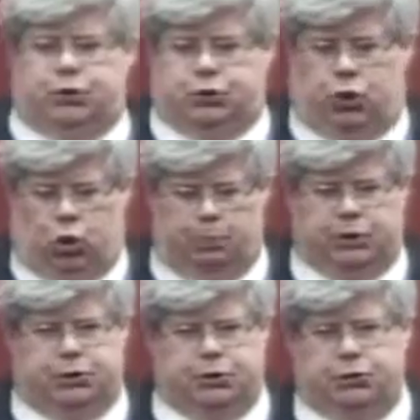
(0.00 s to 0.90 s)

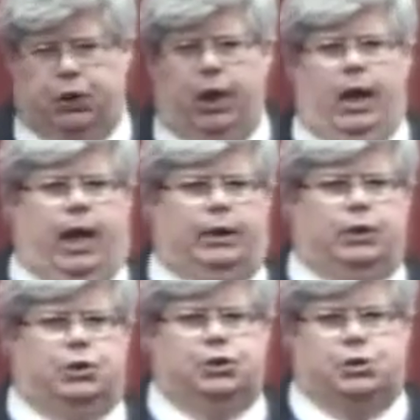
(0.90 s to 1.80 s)
skirmishes and
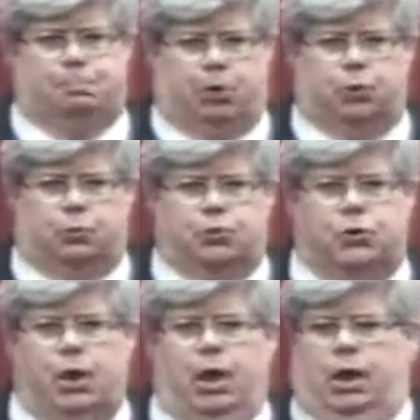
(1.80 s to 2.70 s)
the disputes.